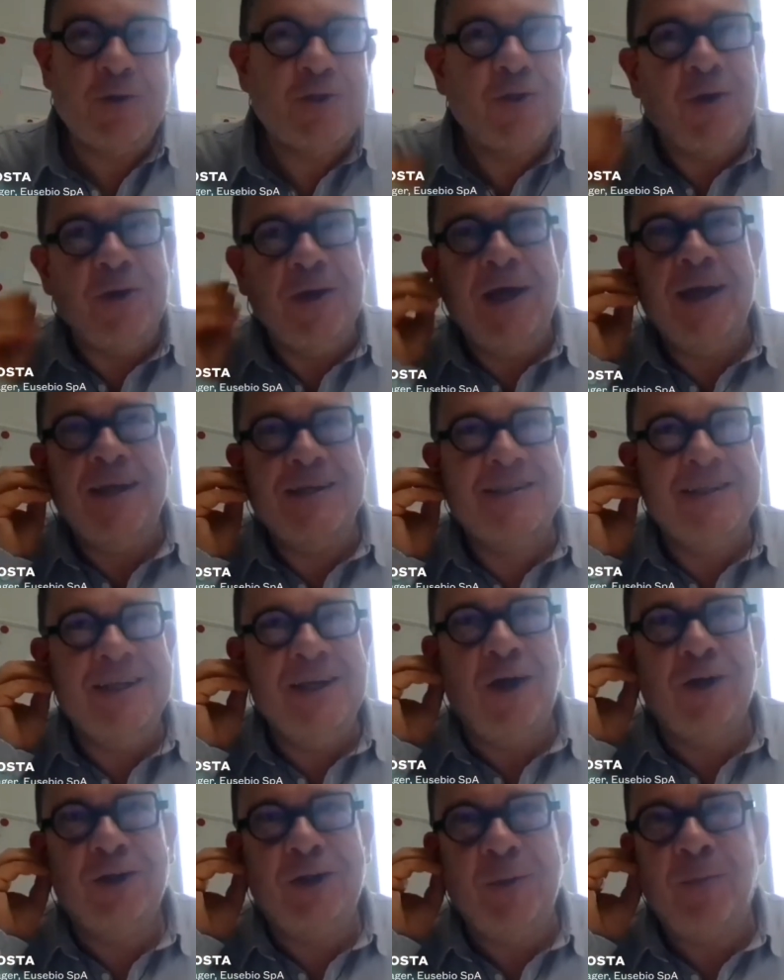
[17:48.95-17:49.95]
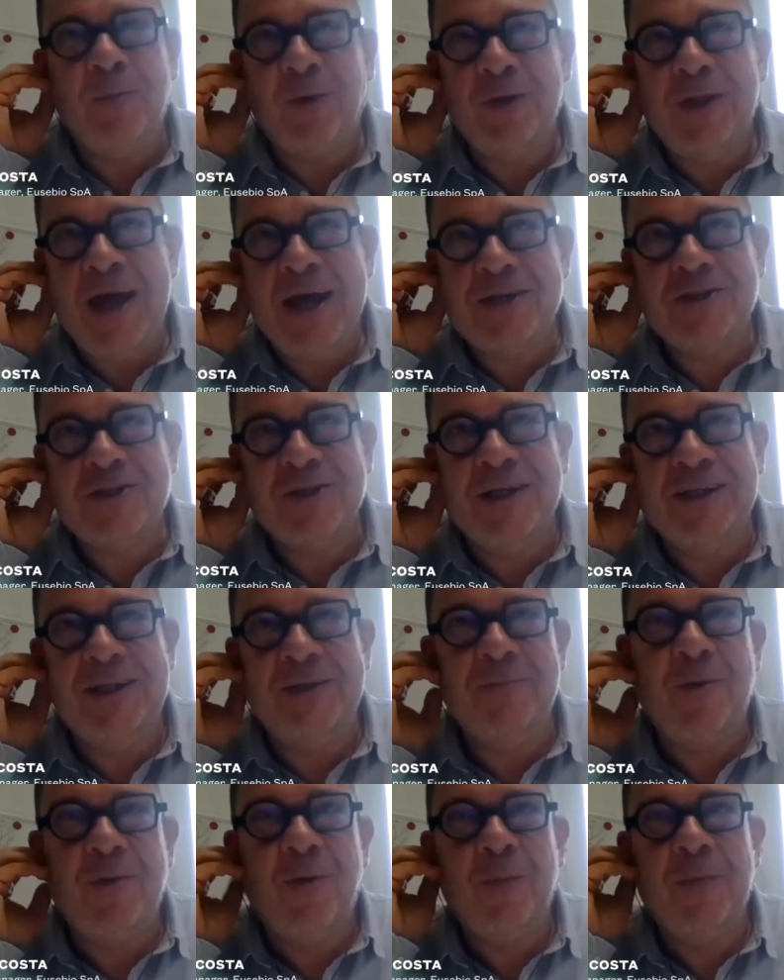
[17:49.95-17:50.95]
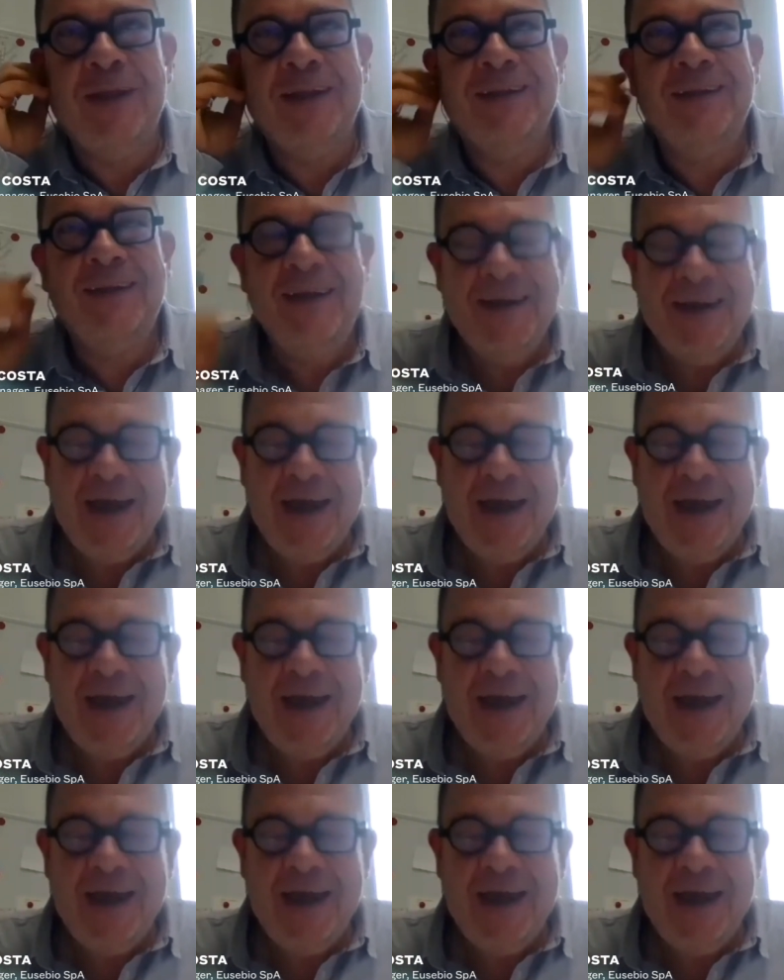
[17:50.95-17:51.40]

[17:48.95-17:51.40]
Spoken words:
so it's not in production at the moment,